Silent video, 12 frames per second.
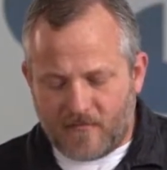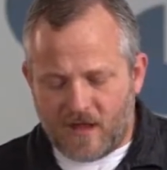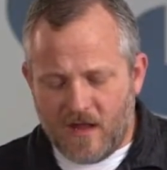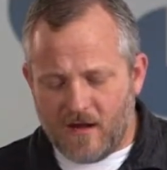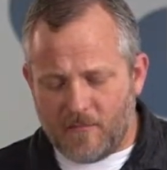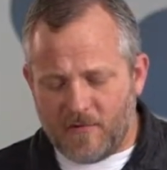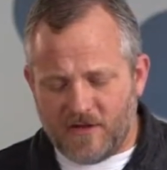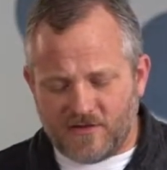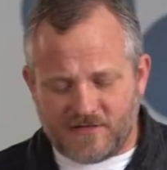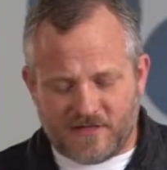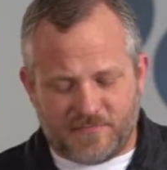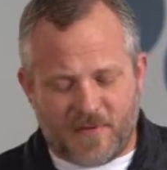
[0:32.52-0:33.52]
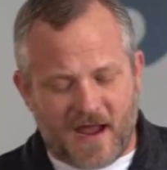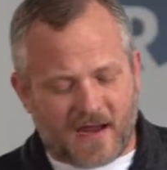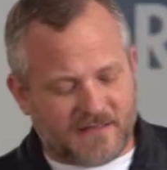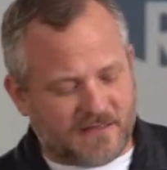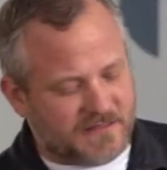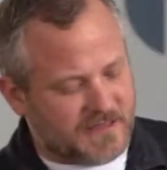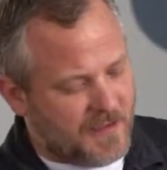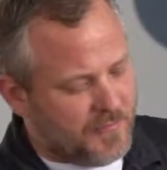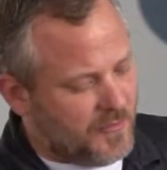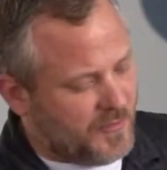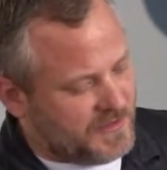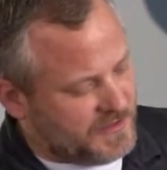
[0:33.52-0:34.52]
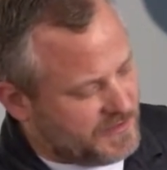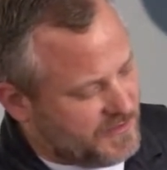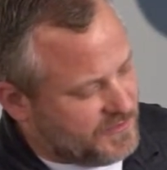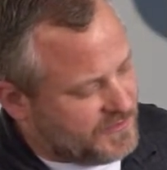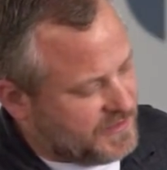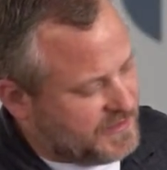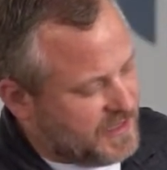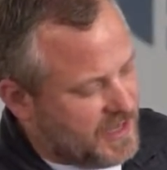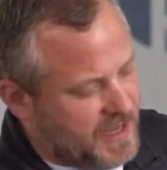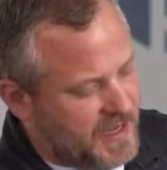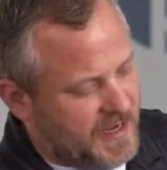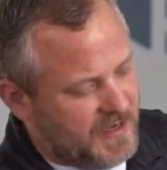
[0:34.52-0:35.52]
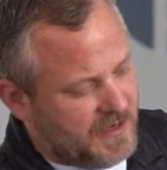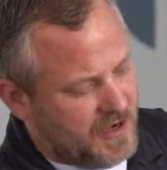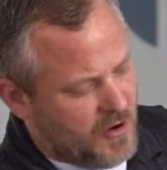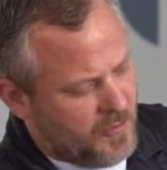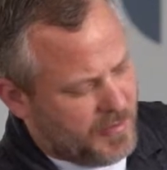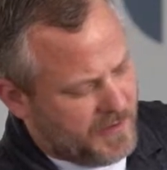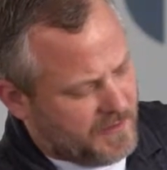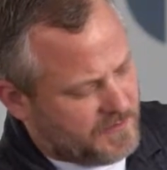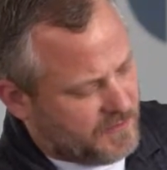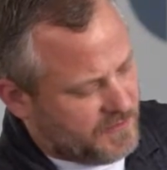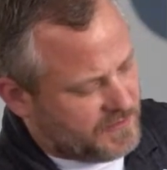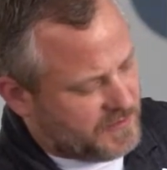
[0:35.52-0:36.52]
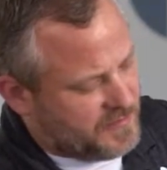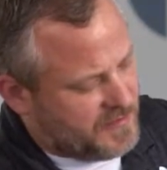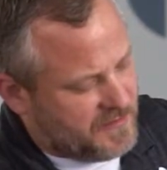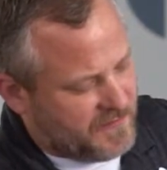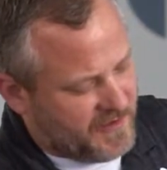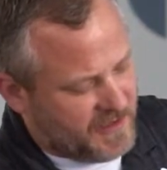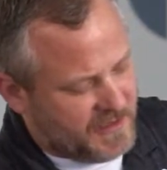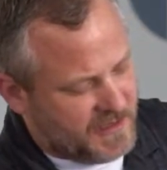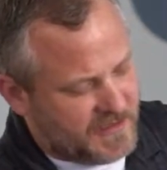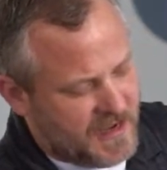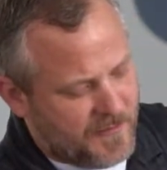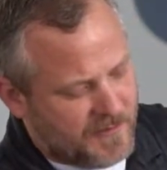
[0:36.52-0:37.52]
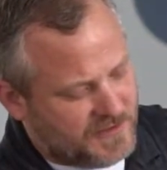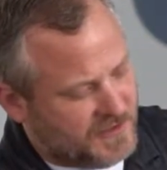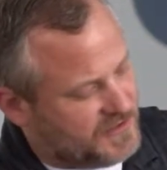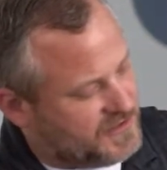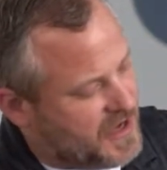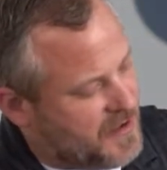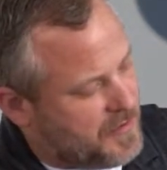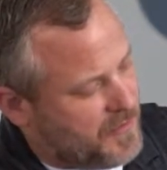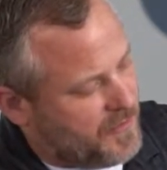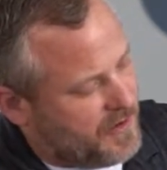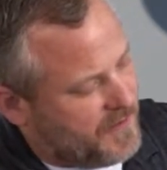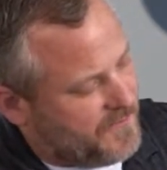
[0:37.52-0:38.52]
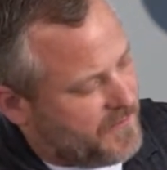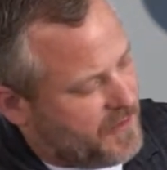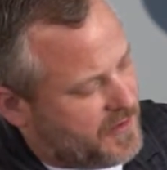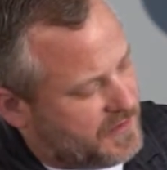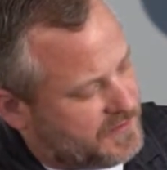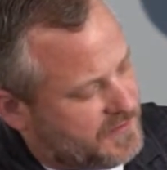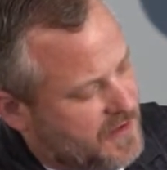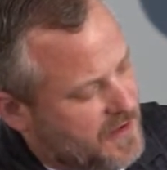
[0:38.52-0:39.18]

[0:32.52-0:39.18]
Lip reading: And I'm going to use this back as an example. We just used it to heat and open, so there's a little bit of a damage to the shell, but we're going to focus